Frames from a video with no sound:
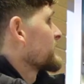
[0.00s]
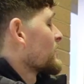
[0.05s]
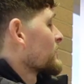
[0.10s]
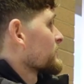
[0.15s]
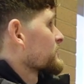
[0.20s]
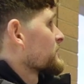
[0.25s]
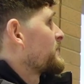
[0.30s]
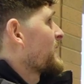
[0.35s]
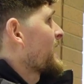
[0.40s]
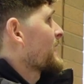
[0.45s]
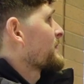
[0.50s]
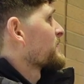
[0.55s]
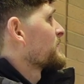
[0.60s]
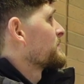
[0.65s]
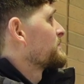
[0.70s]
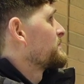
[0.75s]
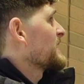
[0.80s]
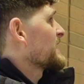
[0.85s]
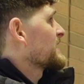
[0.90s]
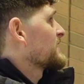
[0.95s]
Dr. Pepper
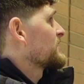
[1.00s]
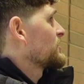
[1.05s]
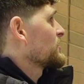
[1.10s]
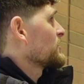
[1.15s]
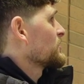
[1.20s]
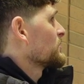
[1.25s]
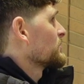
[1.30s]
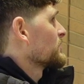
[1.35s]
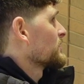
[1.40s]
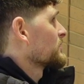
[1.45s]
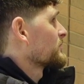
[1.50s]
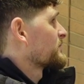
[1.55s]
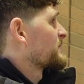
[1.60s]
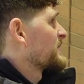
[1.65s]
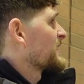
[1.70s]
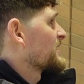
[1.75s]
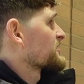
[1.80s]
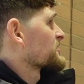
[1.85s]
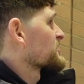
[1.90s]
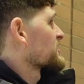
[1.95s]
Big Q with
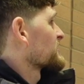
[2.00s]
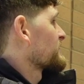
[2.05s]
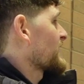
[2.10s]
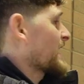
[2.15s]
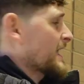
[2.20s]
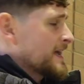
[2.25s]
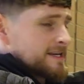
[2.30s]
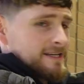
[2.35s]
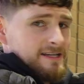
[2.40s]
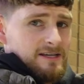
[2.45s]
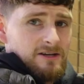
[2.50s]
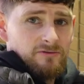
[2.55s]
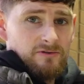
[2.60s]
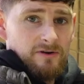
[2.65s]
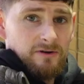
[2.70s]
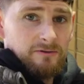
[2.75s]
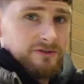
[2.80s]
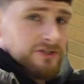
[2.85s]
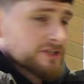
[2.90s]
purchase of any grilled